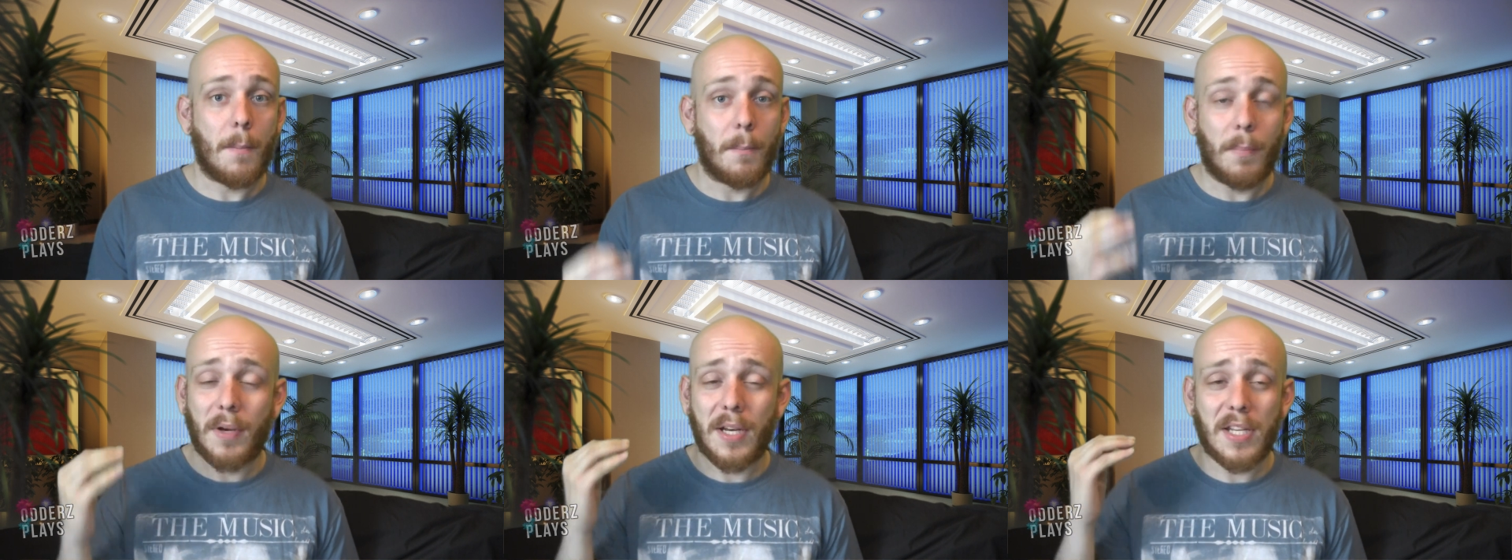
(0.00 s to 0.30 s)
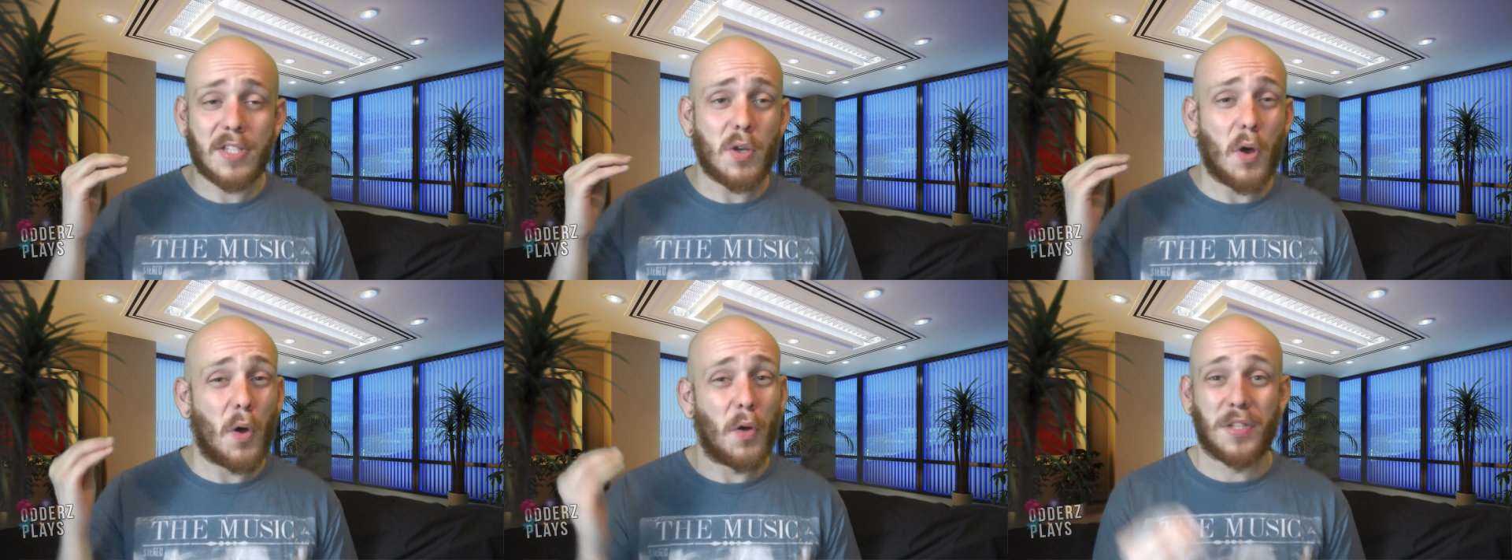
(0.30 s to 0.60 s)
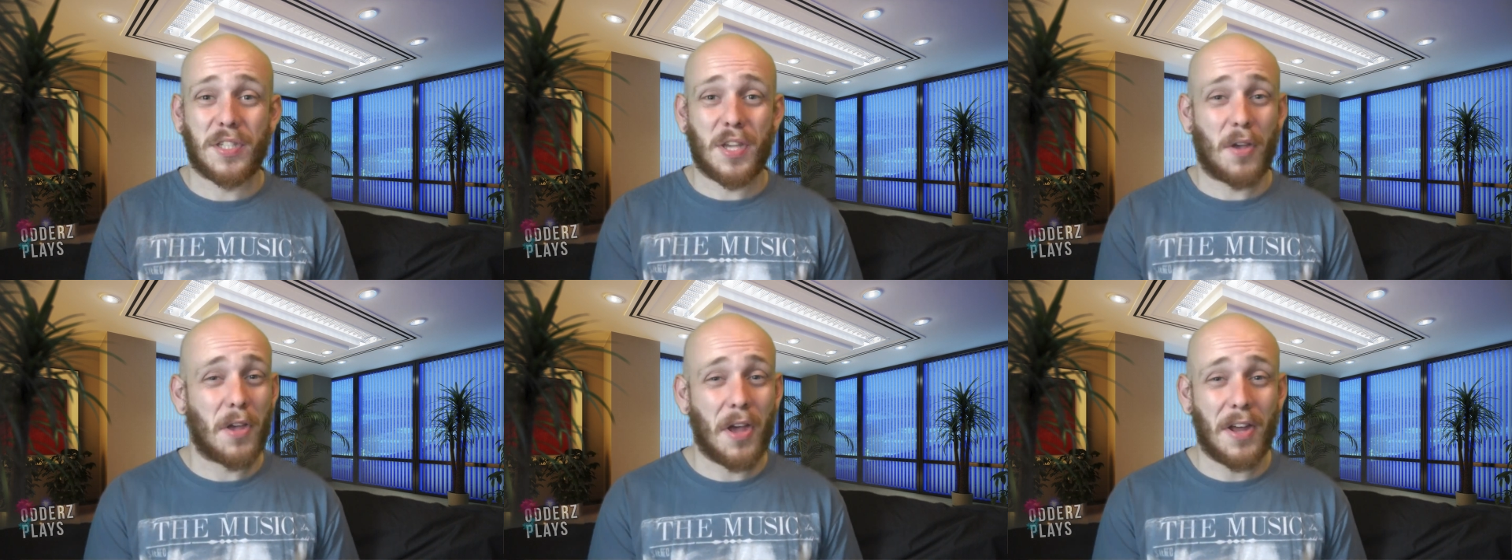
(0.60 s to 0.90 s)
but it's
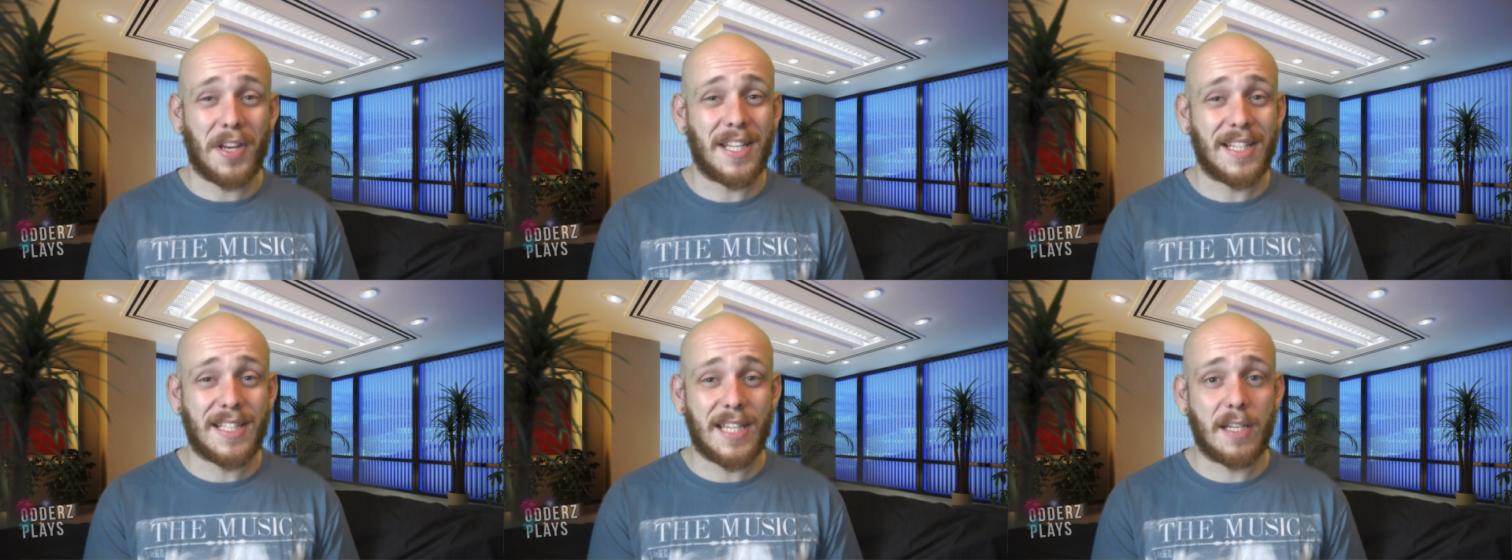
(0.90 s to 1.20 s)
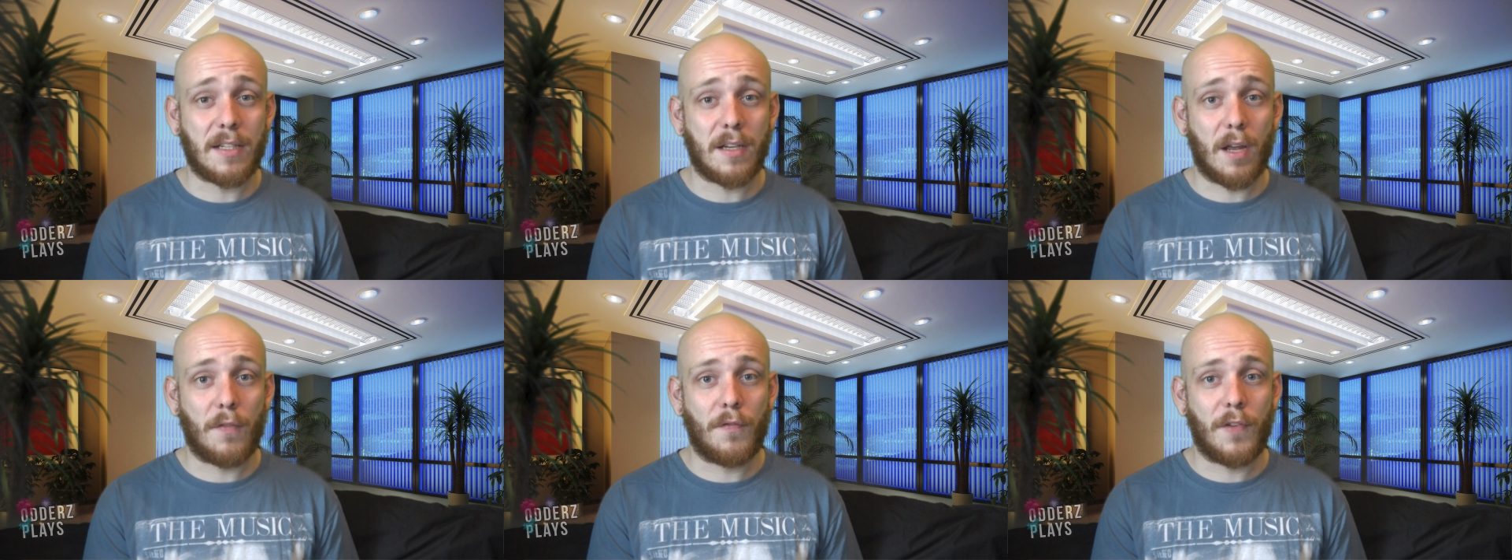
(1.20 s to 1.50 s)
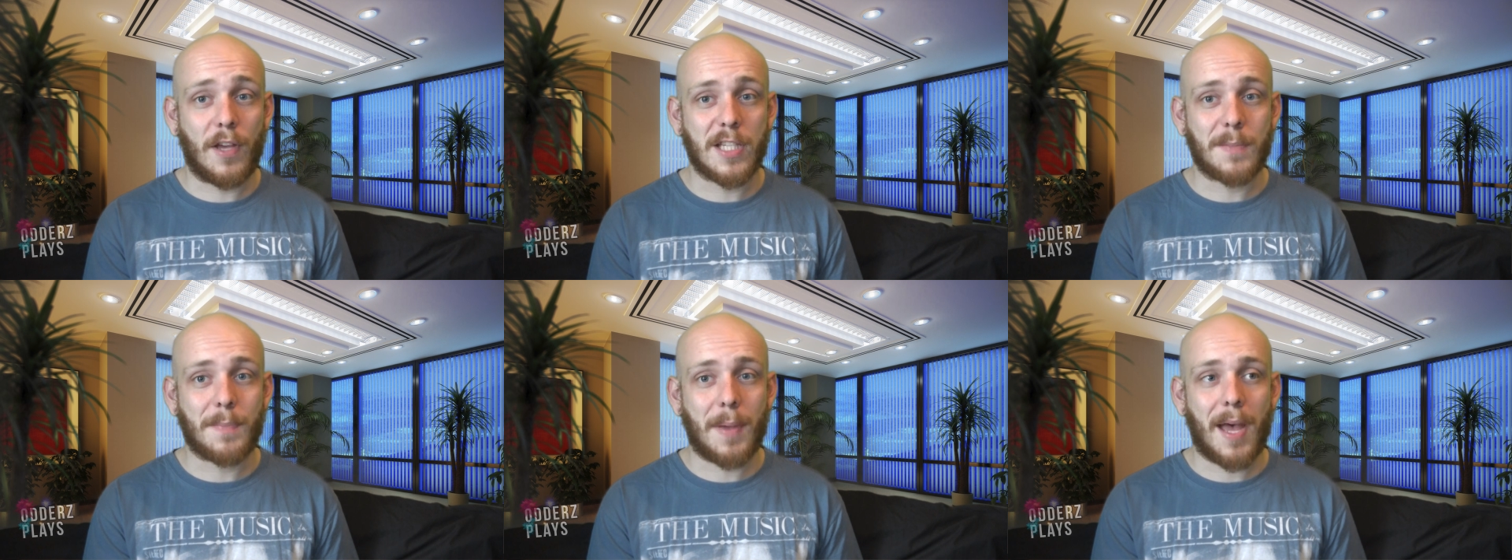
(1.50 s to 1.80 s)
also got Nintendo
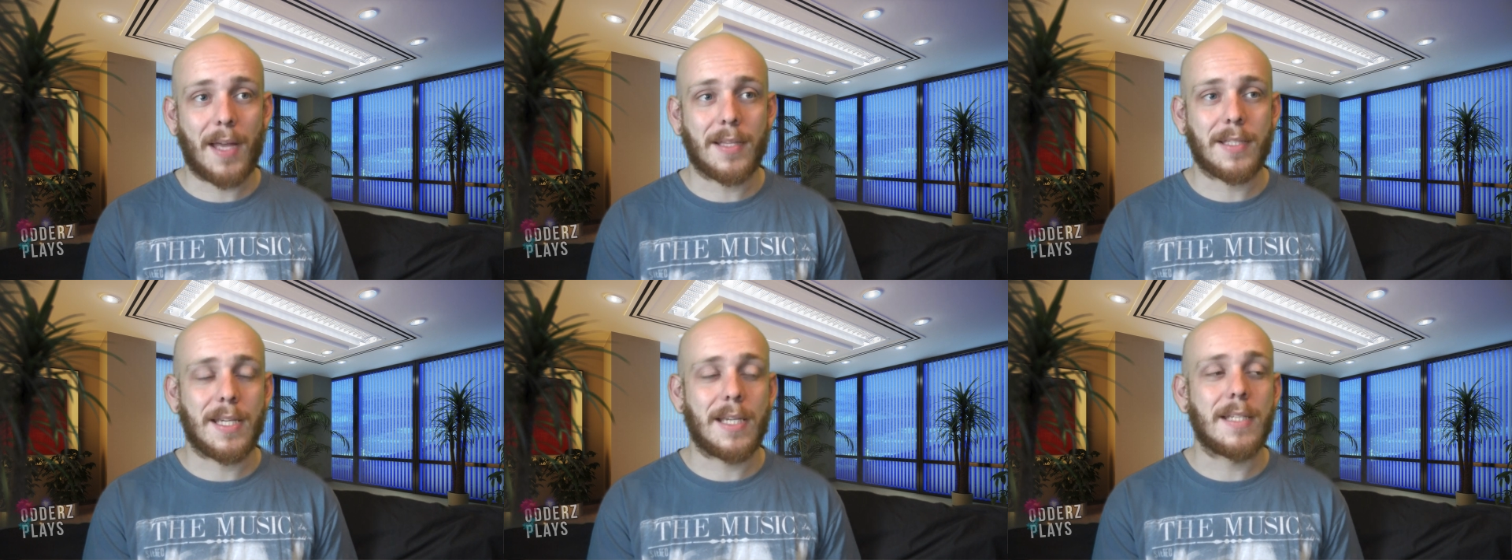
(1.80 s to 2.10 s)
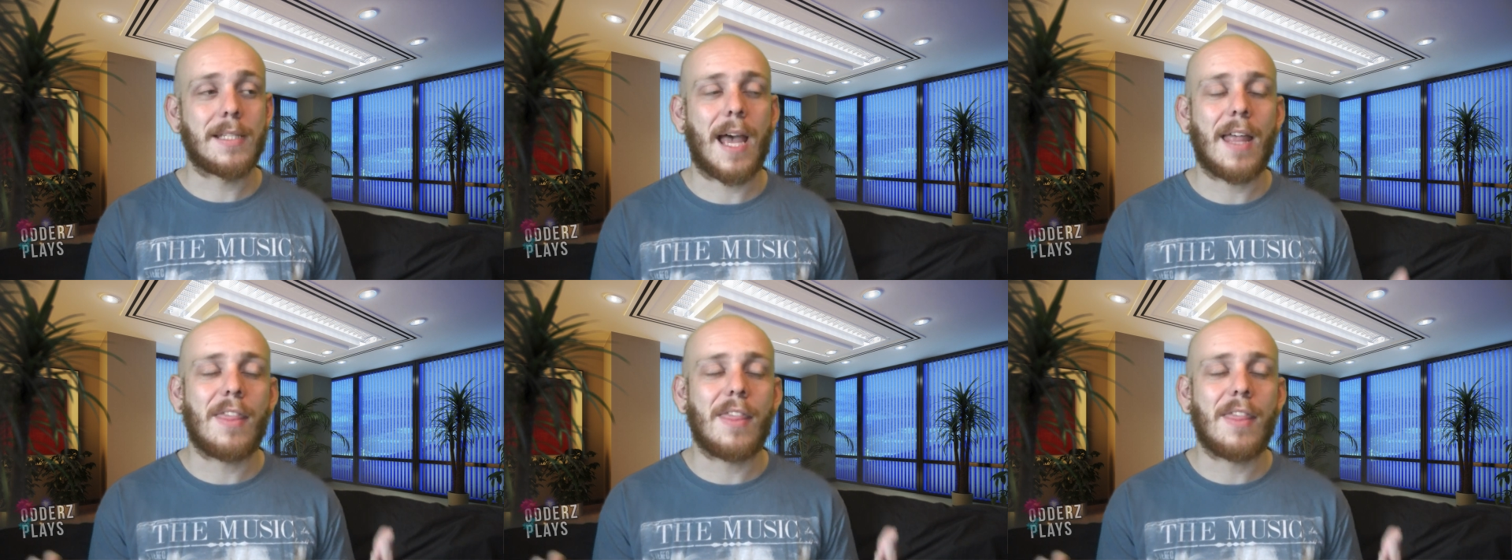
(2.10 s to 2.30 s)
first parties,